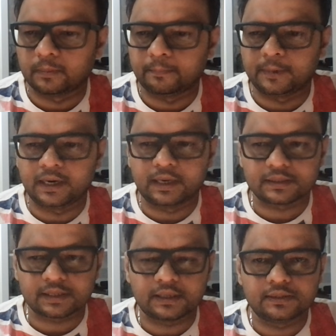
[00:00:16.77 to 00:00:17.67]
data
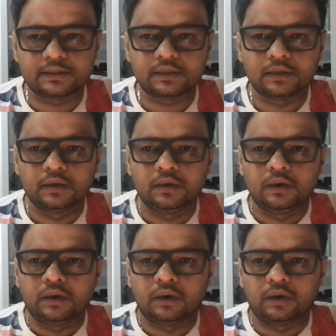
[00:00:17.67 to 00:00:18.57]
science,
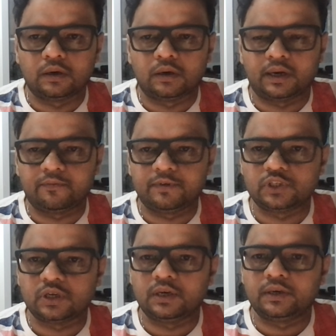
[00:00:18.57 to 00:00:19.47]

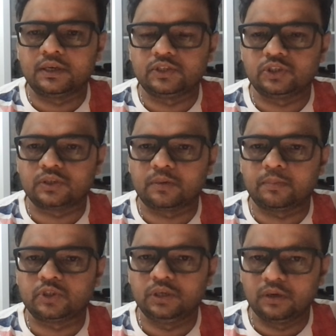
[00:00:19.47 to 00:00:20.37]
artificial intelligence, and
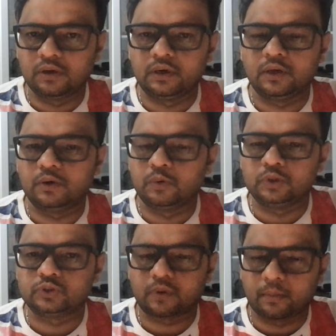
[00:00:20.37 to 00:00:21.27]
machine learning
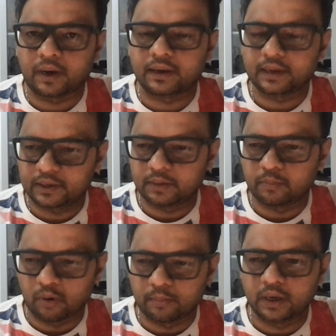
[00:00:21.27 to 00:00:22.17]
course from IIT
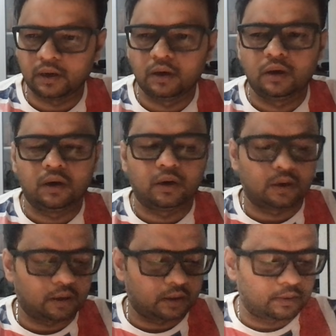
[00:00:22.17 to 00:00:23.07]
Bombay.
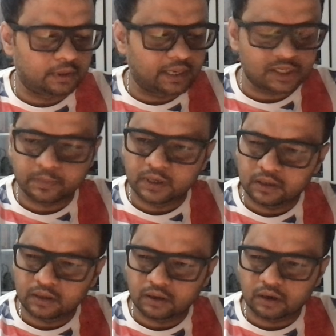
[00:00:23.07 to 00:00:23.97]
It has
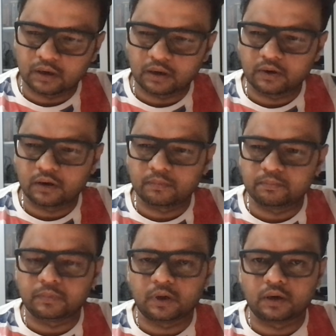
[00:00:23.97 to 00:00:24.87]
been
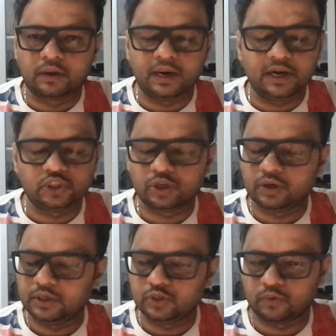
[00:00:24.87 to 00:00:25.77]
a great
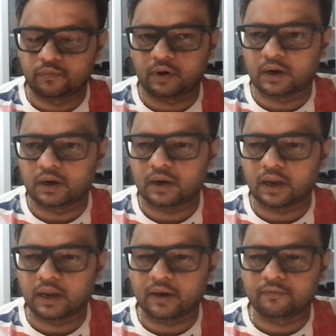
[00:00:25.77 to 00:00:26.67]
journey so far.
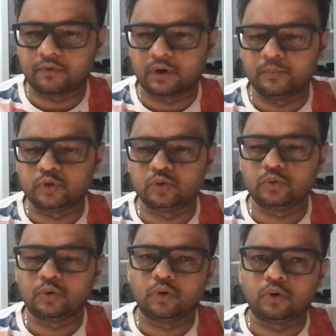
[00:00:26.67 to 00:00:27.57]
I have come to
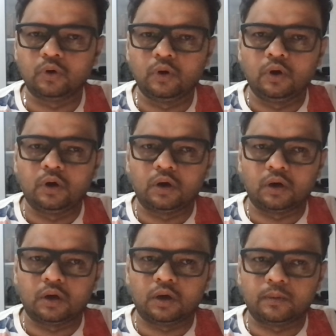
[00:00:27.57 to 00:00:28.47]
know
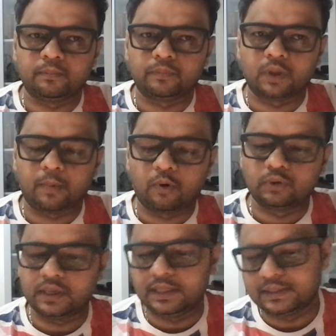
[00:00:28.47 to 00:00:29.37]
about
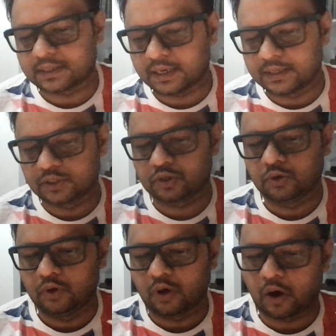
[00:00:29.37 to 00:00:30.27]
the insights,
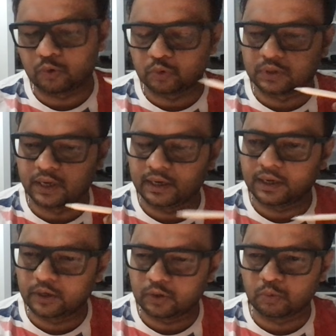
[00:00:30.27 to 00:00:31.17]
how to think
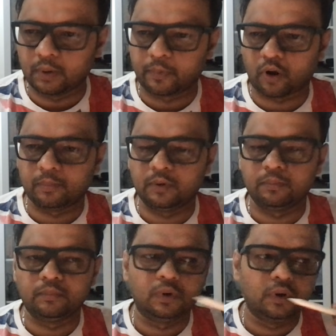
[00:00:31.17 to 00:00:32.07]
into a
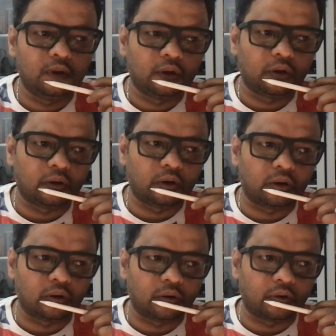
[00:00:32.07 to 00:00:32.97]
problem
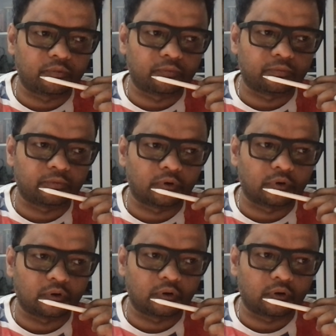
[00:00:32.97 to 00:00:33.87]
of
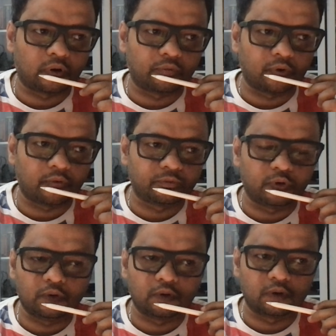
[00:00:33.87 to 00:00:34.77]

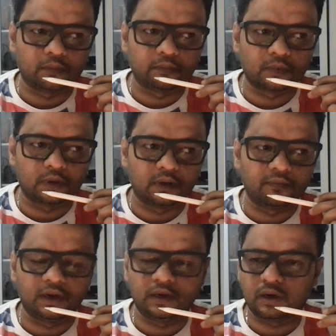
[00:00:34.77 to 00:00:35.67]
no
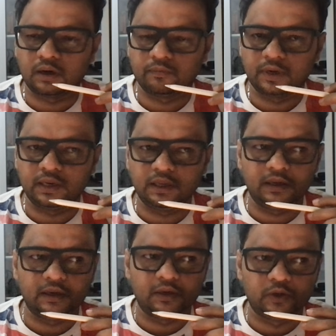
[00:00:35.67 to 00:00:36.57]
given a
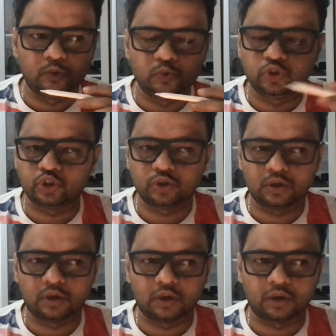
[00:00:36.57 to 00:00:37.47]
very huge
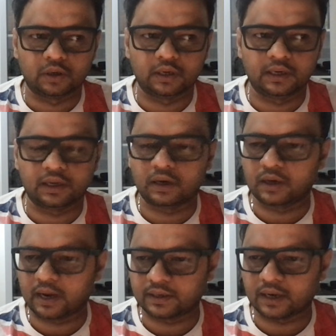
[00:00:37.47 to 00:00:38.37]

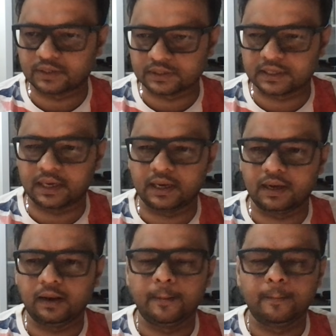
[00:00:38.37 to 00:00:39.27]
data at a scale,
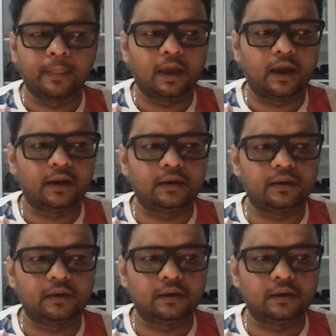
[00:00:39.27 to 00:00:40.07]
and